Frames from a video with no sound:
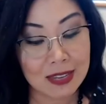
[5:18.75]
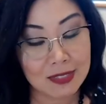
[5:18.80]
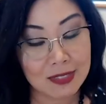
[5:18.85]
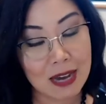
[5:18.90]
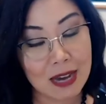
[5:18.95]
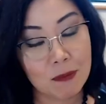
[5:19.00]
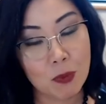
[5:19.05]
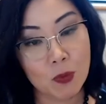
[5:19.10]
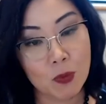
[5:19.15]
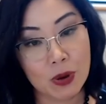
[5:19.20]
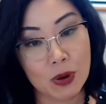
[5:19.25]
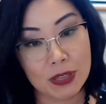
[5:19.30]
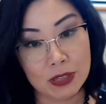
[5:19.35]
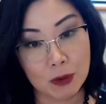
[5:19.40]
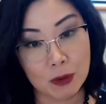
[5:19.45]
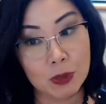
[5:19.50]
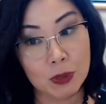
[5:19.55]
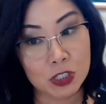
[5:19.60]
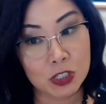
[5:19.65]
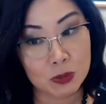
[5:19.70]
at that point, they'll
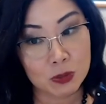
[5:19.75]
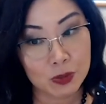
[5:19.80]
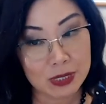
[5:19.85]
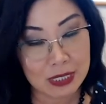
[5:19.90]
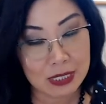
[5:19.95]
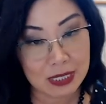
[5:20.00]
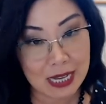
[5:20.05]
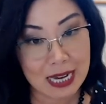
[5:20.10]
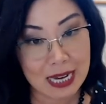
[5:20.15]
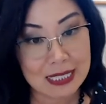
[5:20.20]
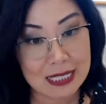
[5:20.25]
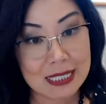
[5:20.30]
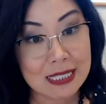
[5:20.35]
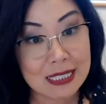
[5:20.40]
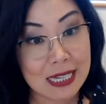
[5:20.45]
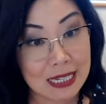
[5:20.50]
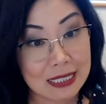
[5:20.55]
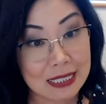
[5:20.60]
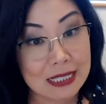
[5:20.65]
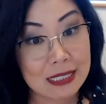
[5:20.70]
put you into that
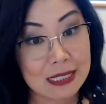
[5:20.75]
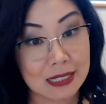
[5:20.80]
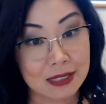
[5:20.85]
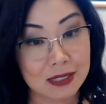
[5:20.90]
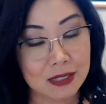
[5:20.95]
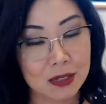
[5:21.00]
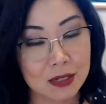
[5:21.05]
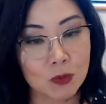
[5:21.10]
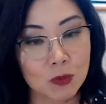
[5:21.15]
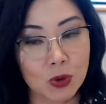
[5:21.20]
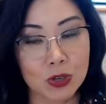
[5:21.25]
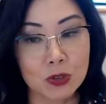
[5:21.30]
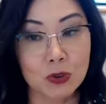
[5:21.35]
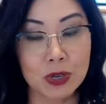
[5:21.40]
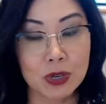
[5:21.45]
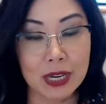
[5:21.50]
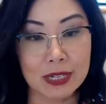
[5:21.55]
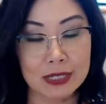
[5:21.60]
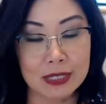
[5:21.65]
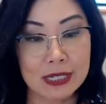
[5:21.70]
state system where you'll
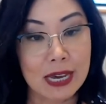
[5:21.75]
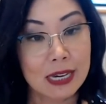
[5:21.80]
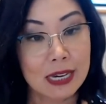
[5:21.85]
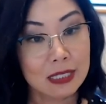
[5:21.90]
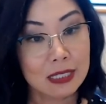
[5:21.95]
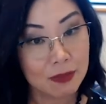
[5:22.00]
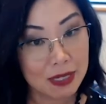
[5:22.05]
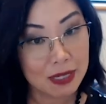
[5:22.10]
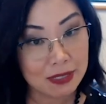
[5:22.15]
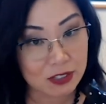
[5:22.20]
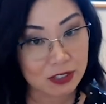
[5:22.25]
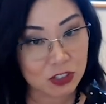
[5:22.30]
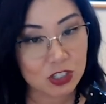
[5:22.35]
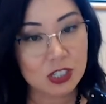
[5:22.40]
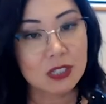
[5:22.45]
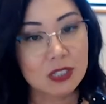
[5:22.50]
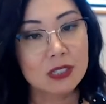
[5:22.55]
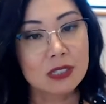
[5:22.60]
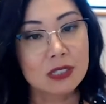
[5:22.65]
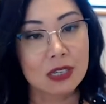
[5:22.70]
get text
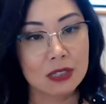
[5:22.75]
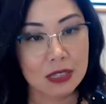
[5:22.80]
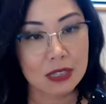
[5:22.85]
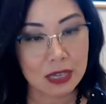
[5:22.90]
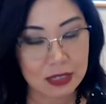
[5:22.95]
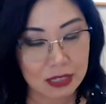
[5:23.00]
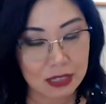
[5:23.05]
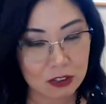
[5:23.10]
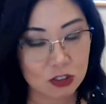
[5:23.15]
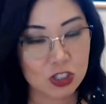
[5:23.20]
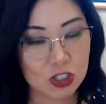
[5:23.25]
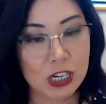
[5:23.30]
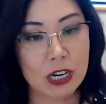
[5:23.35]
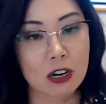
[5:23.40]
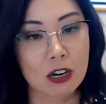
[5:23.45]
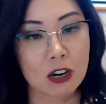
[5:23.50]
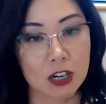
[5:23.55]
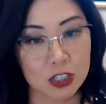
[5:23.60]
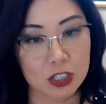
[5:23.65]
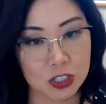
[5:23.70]
messages and then they'll check
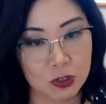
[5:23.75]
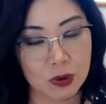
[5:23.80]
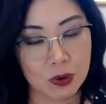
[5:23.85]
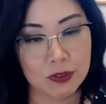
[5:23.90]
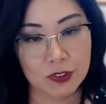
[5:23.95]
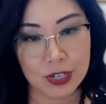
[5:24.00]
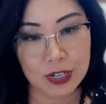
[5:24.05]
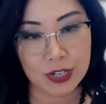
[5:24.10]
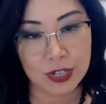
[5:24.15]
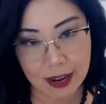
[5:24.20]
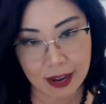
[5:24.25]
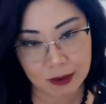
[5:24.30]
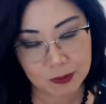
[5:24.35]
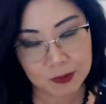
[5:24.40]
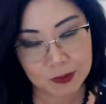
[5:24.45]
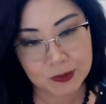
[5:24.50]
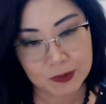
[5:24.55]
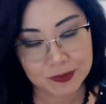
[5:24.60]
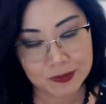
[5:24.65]
on you every day.